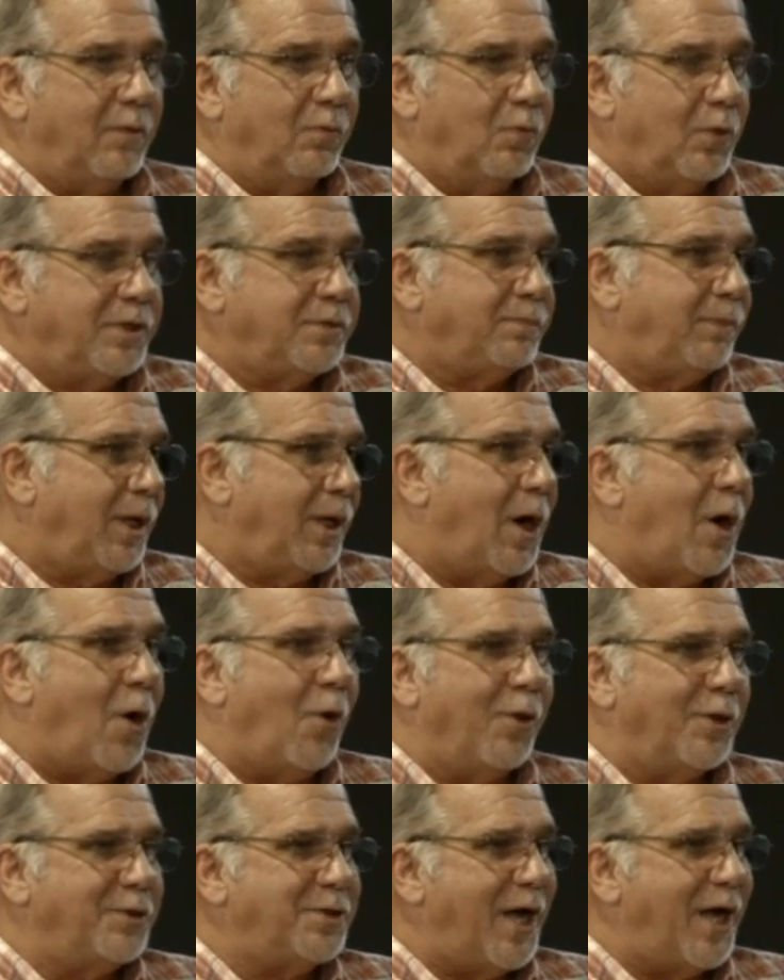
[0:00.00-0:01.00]
We spent all
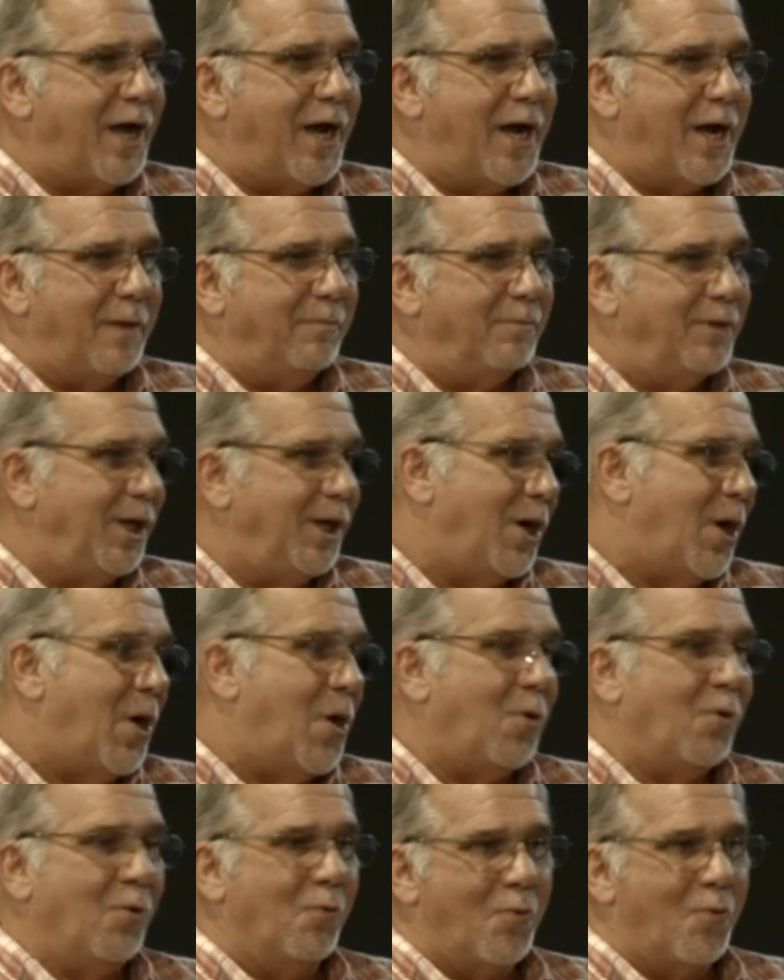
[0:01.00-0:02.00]
the time, did
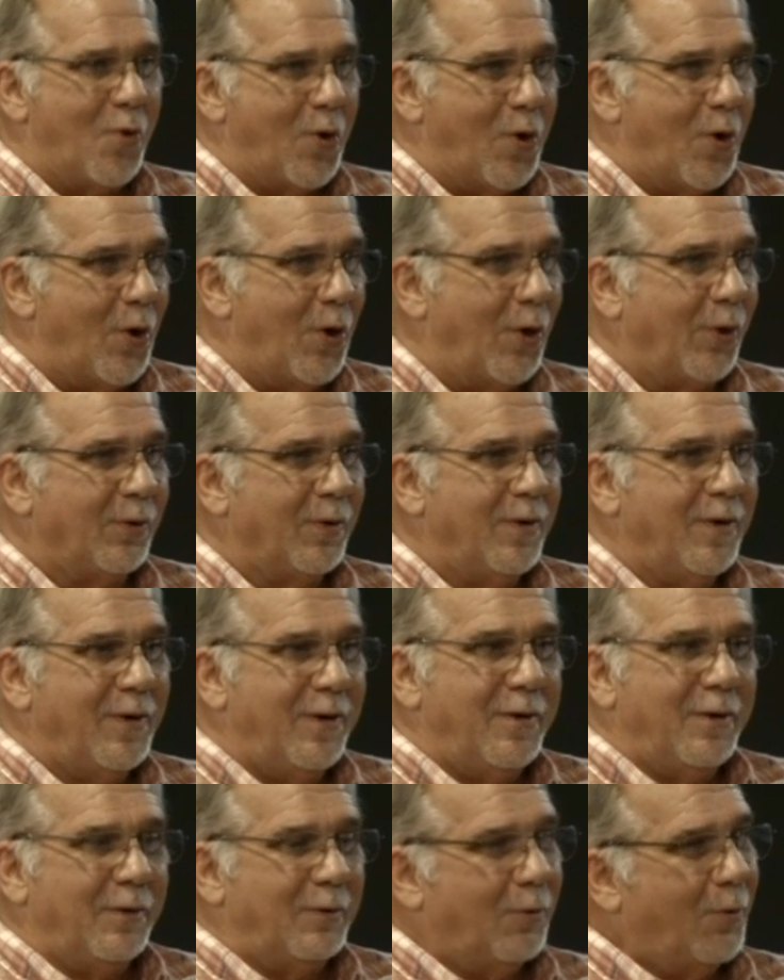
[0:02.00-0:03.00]
all the work.
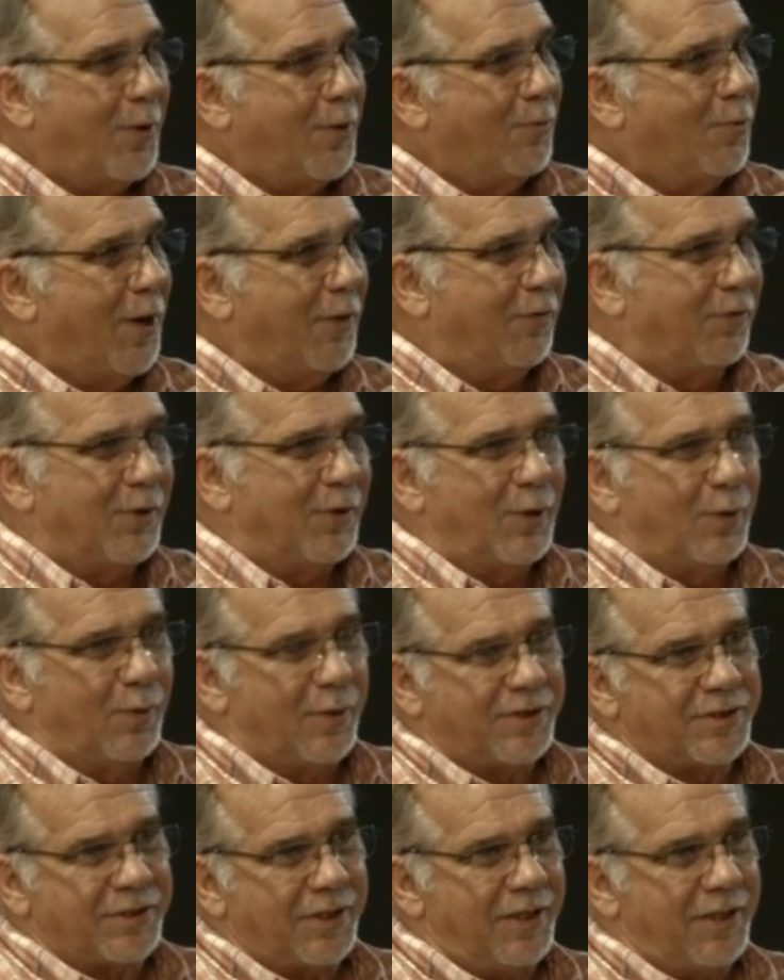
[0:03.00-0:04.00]
We went through
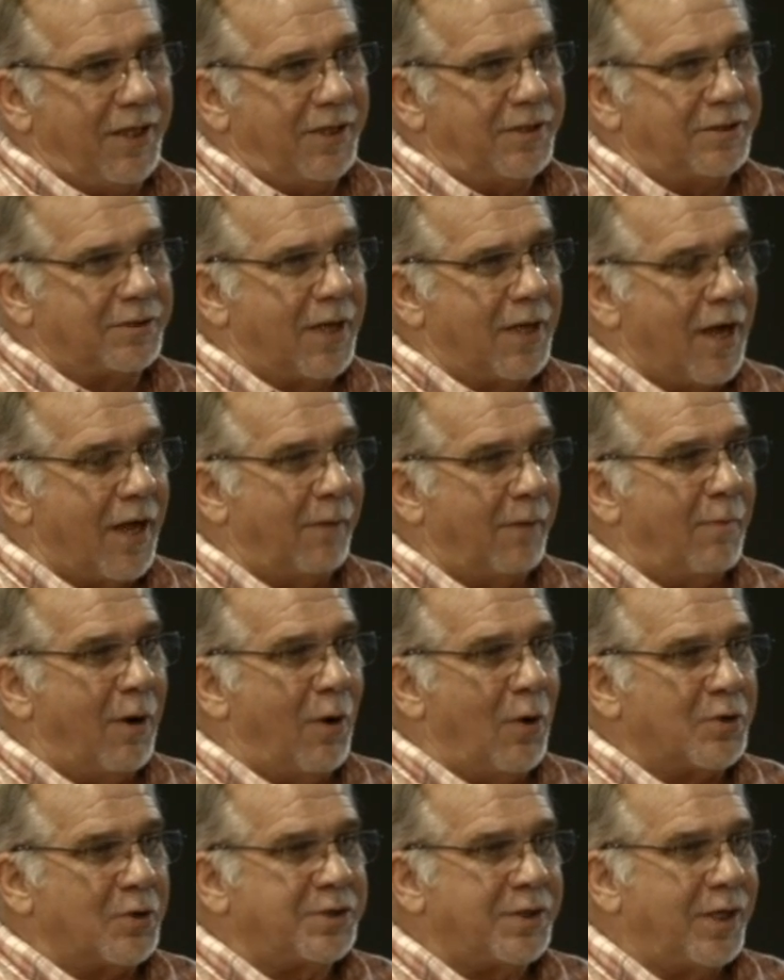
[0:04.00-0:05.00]
receipts, got them
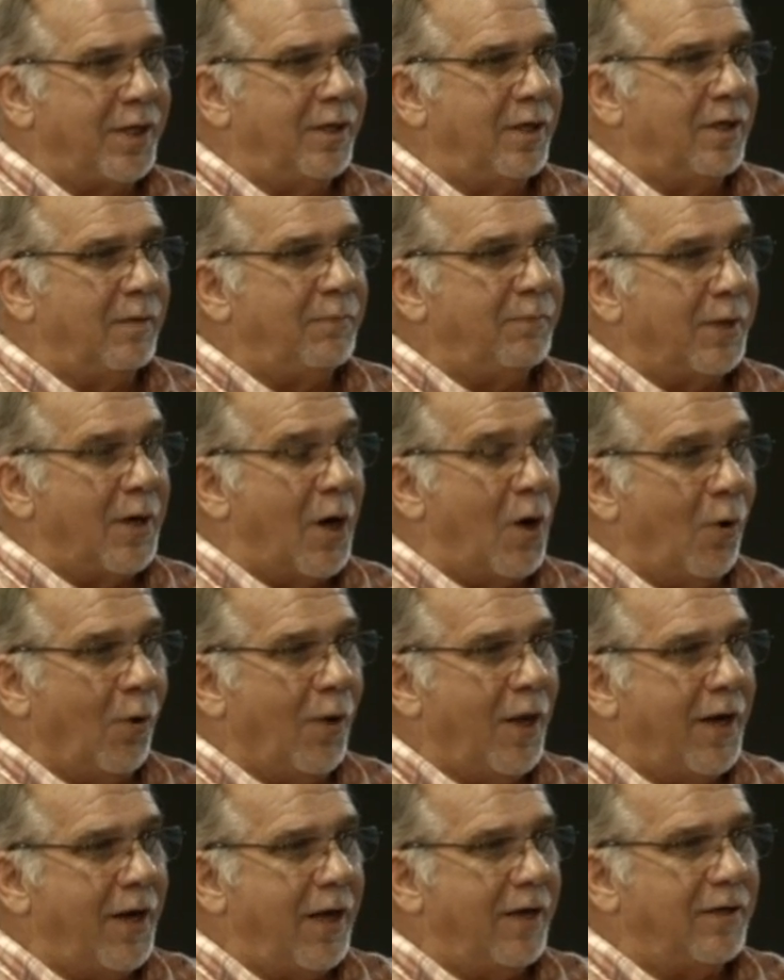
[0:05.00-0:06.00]
all set up, and all
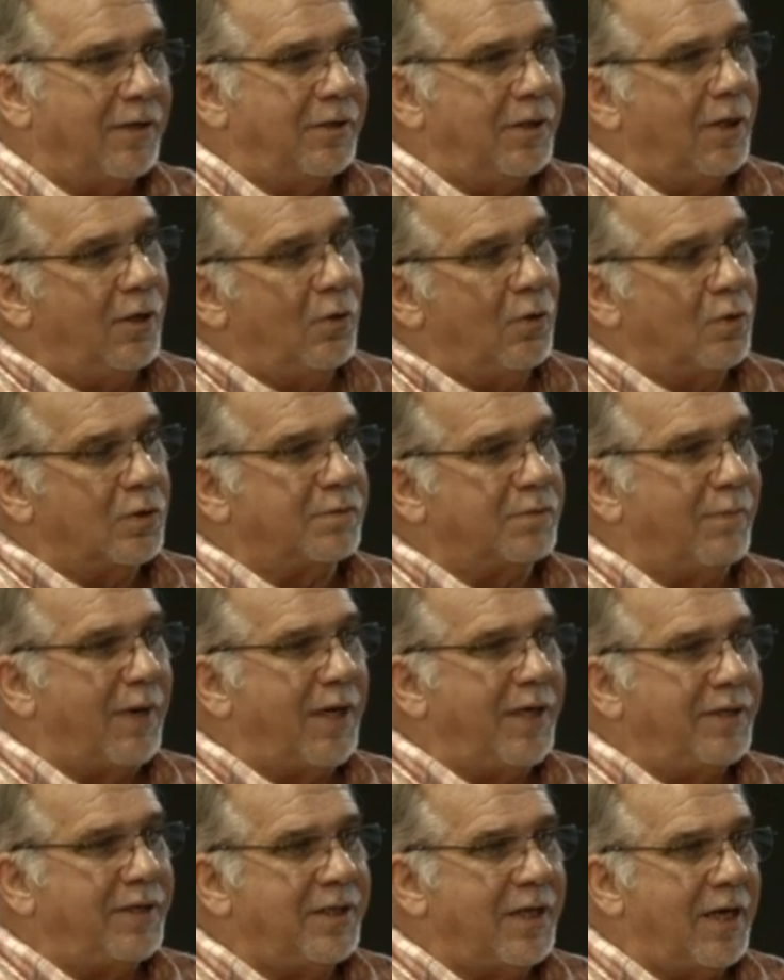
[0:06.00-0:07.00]
they had to do was
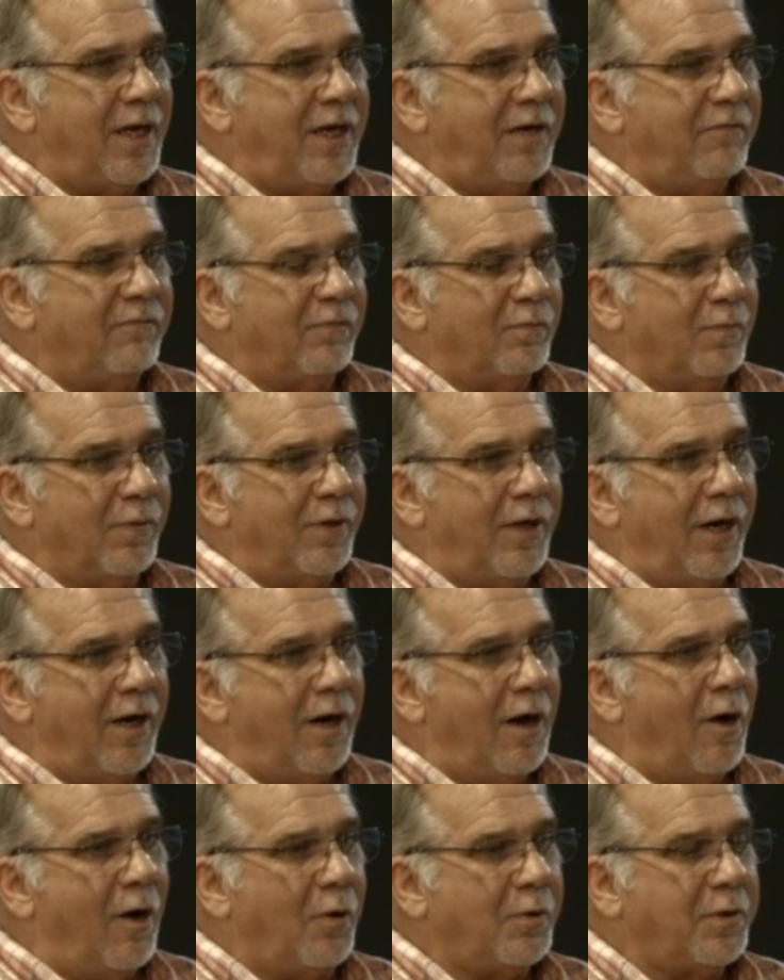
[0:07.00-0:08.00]
maintain from there
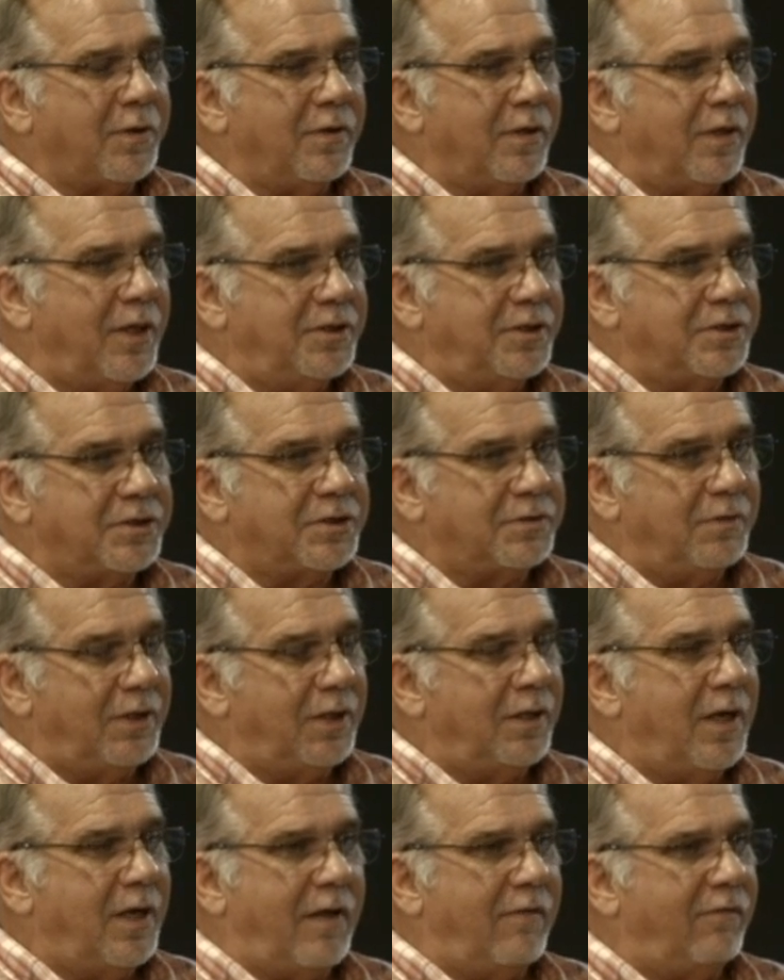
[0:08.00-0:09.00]
out, and they just
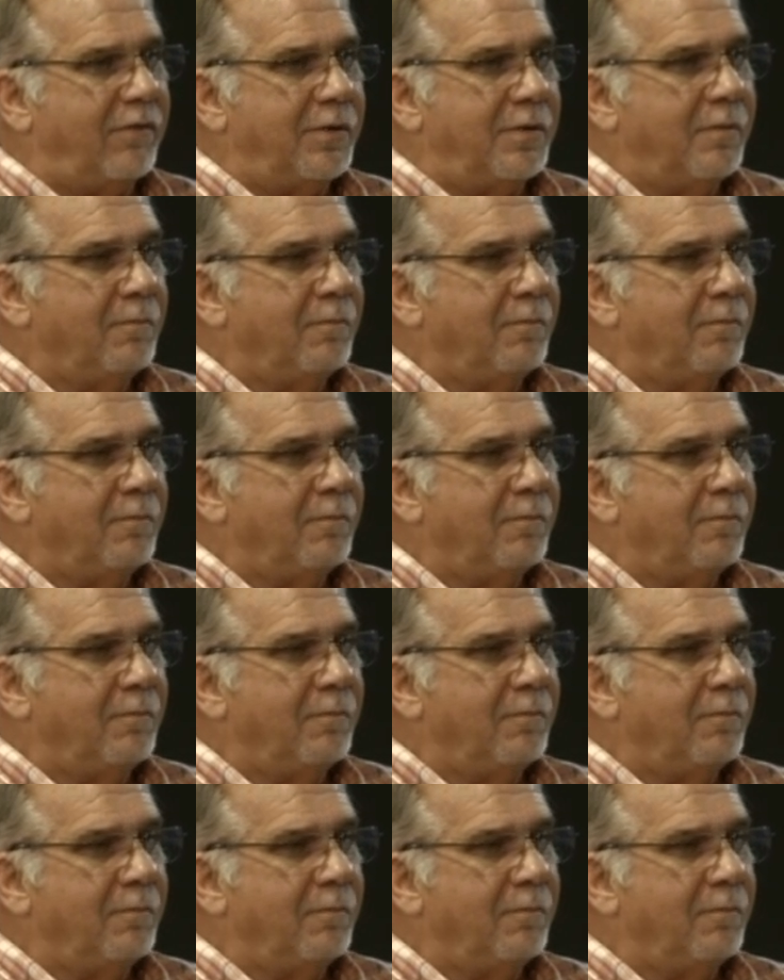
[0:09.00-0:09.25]
didn't have the